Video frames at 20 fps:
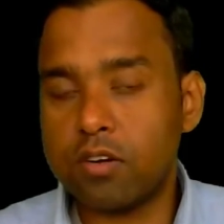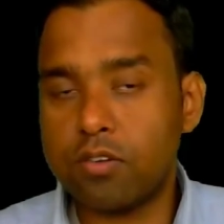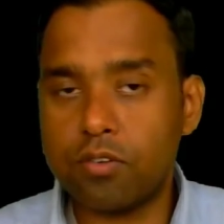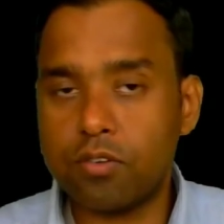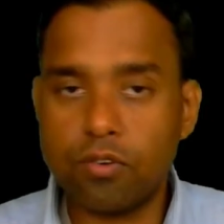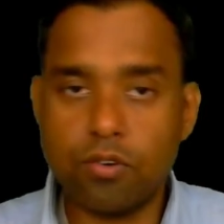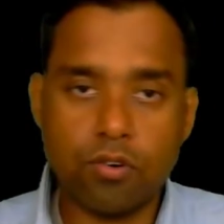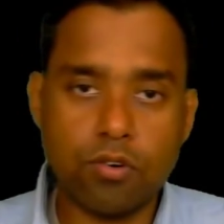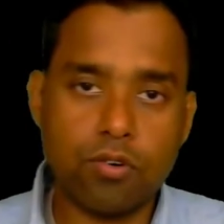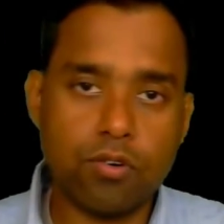
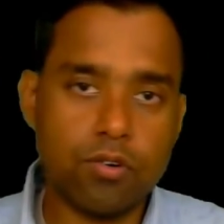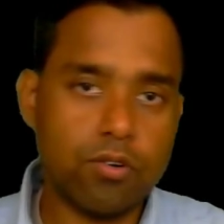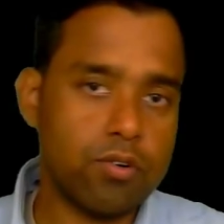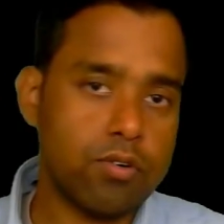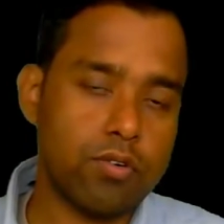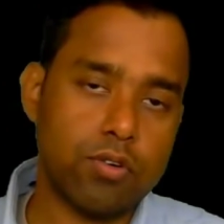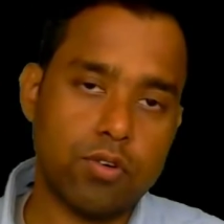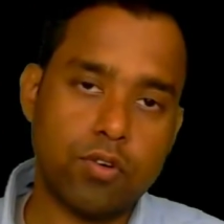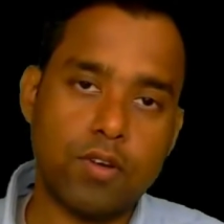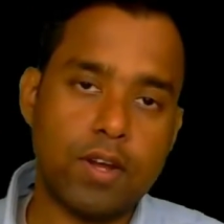So
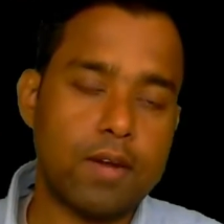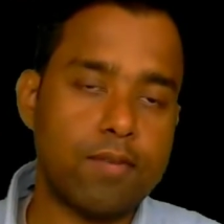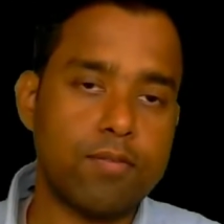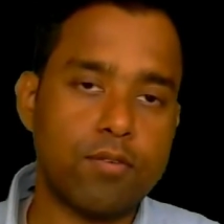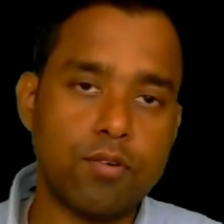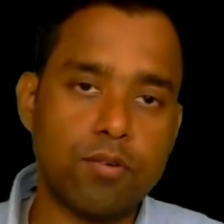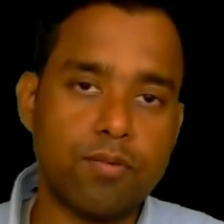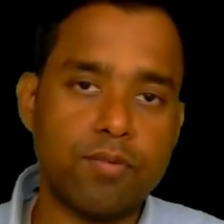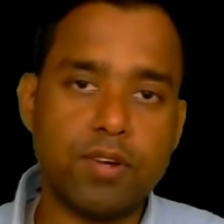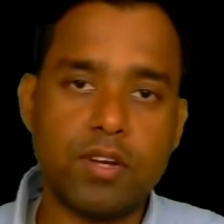you have
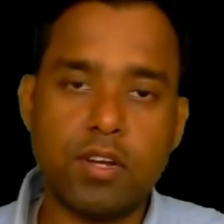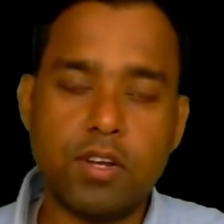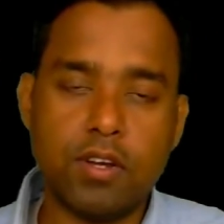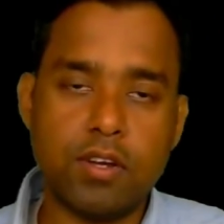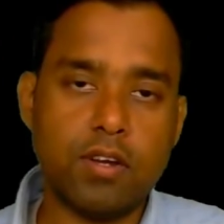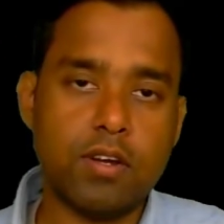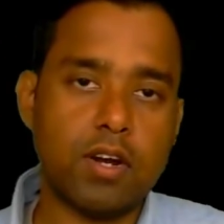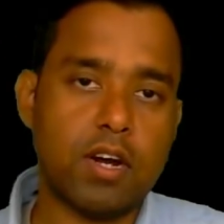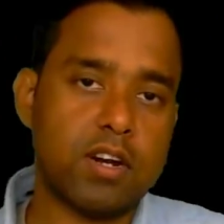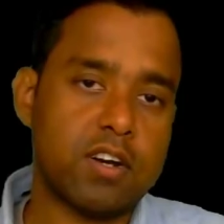to
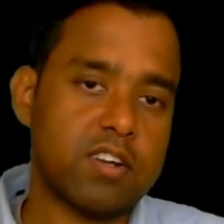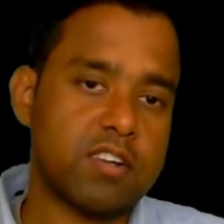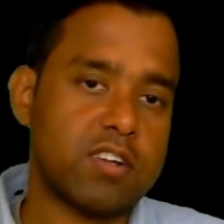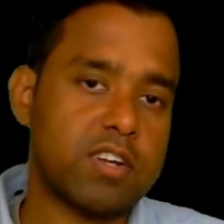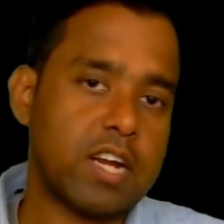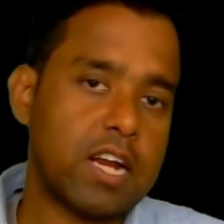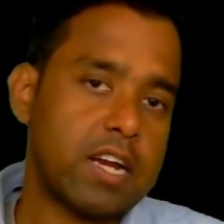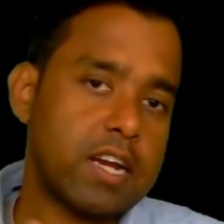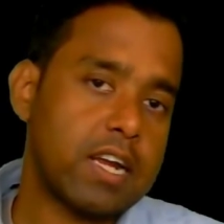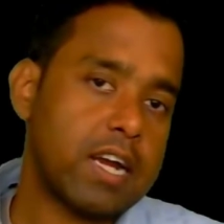be
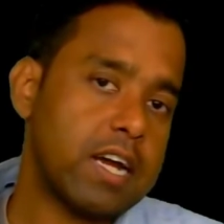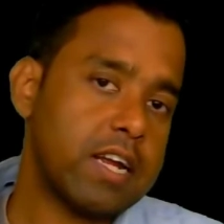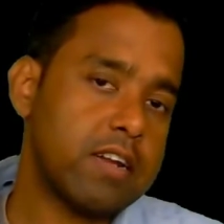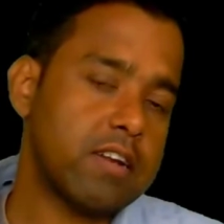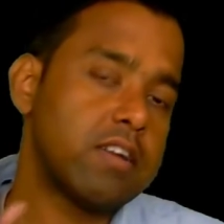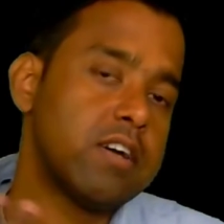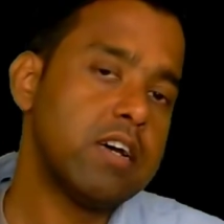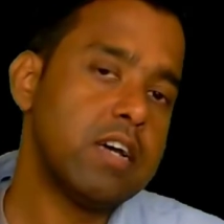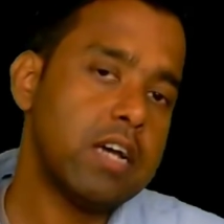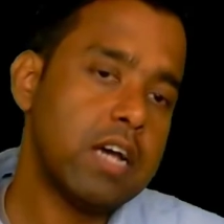understanding,
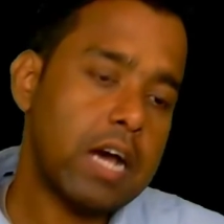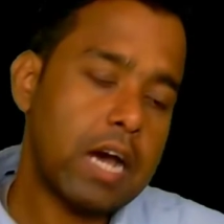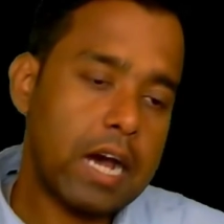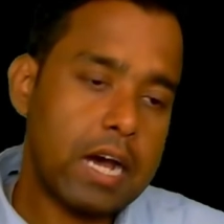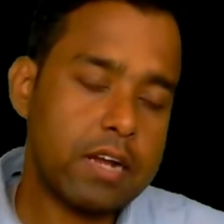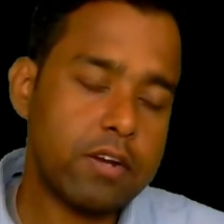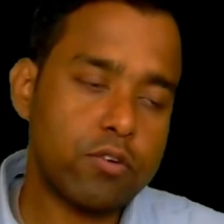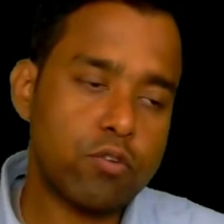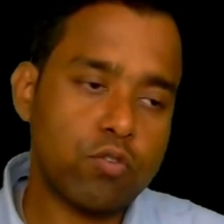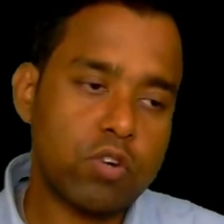
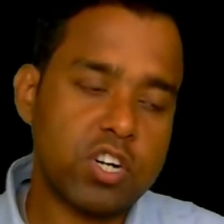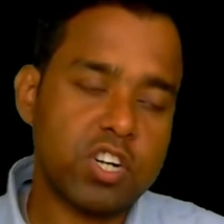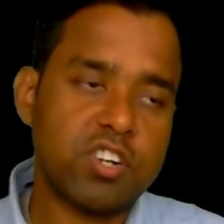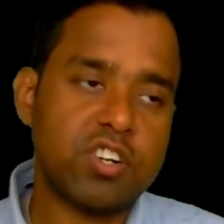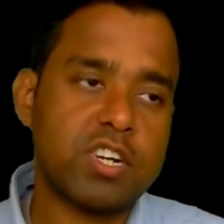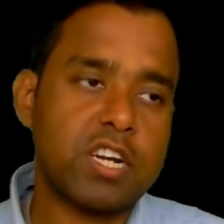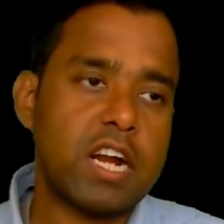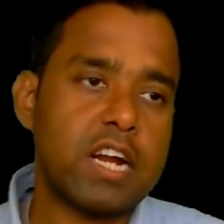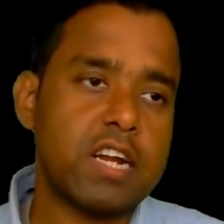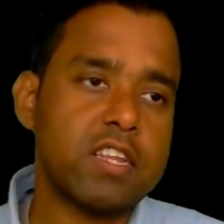and to
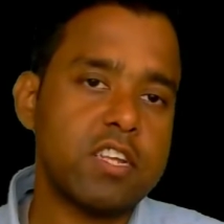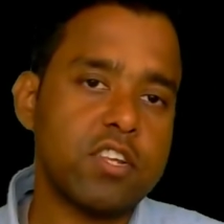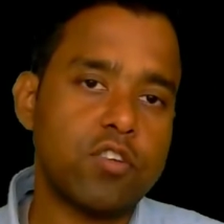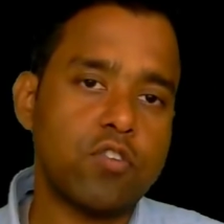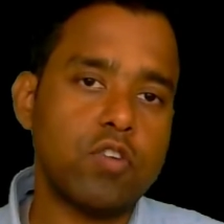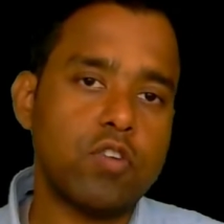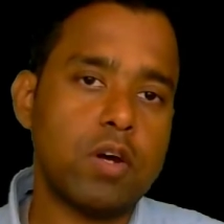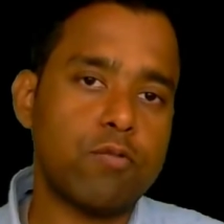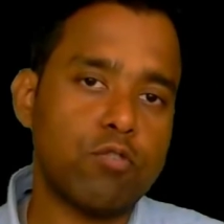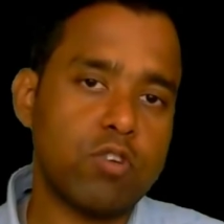understand this
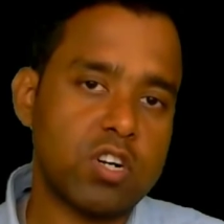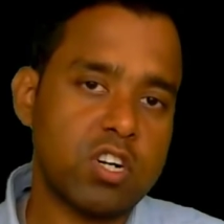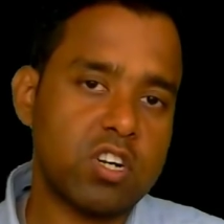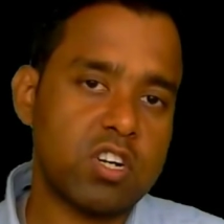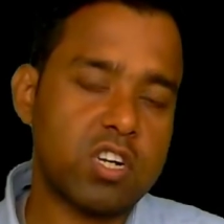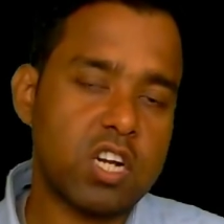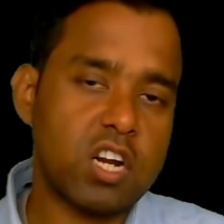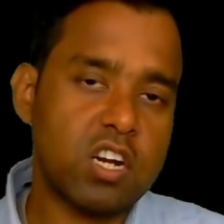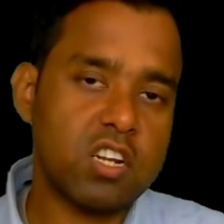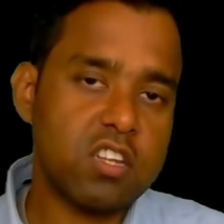you have to
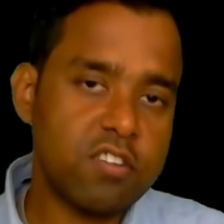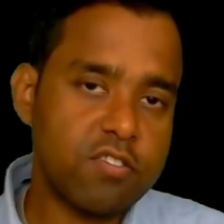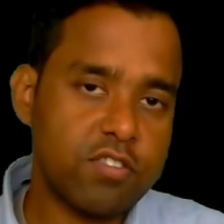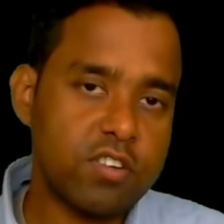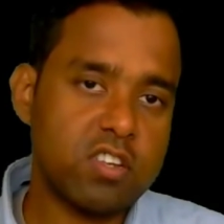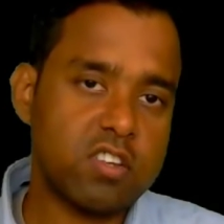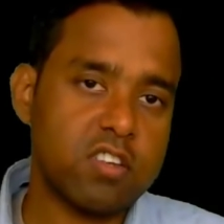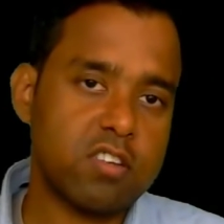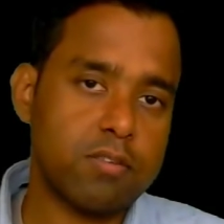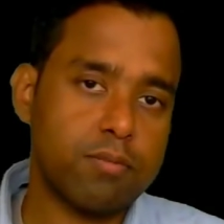understand the
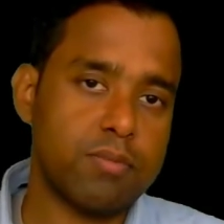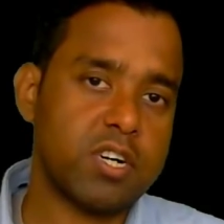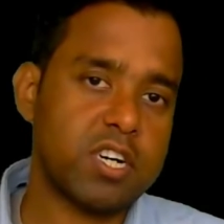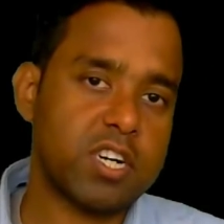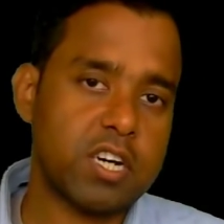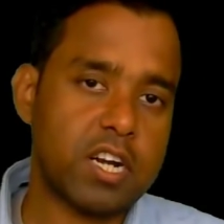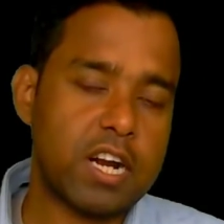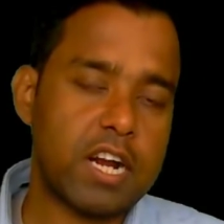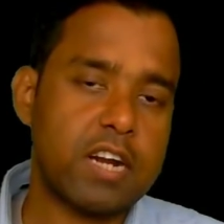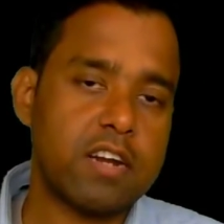physics
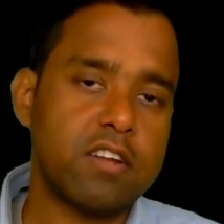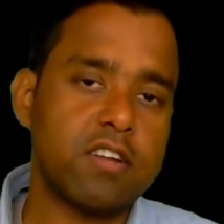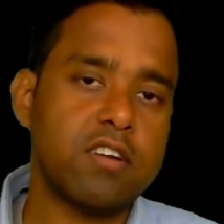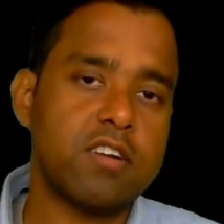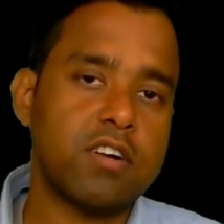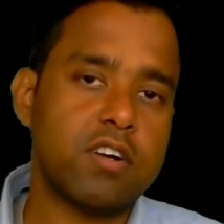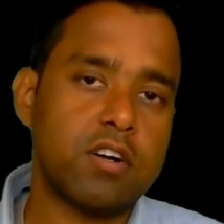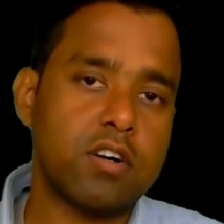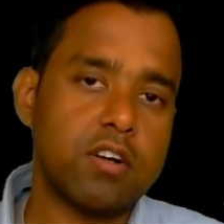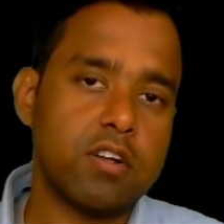better, and
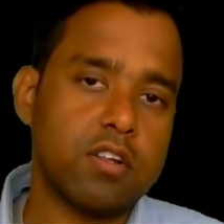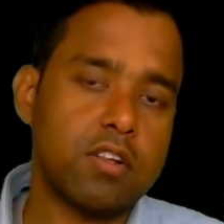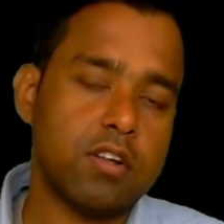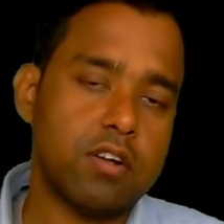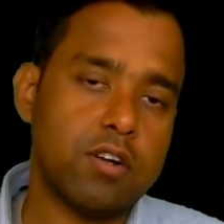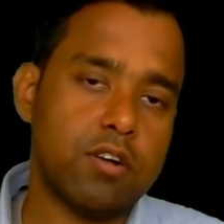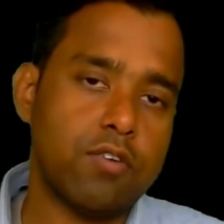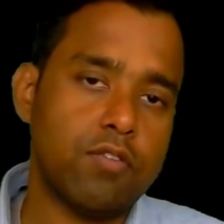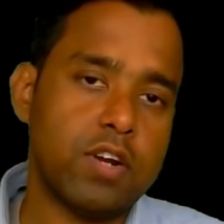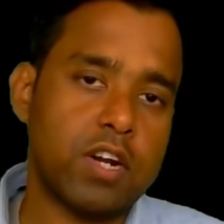
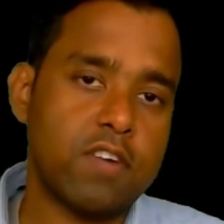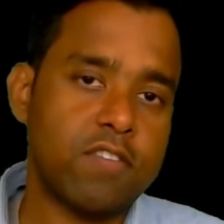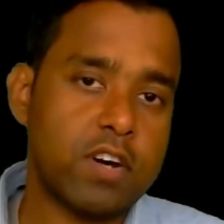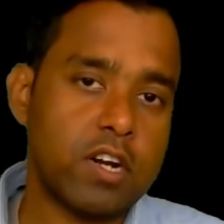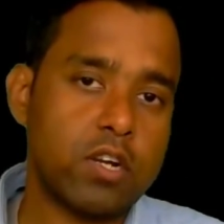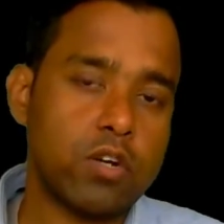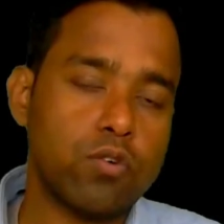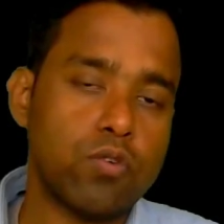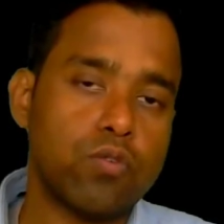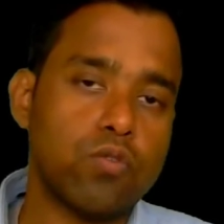whenever
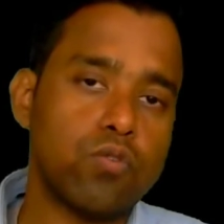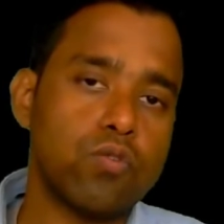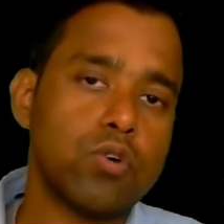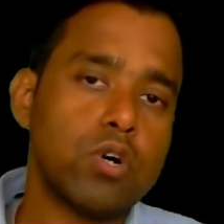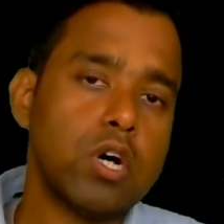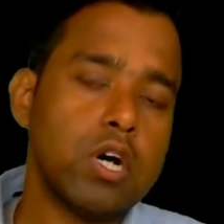you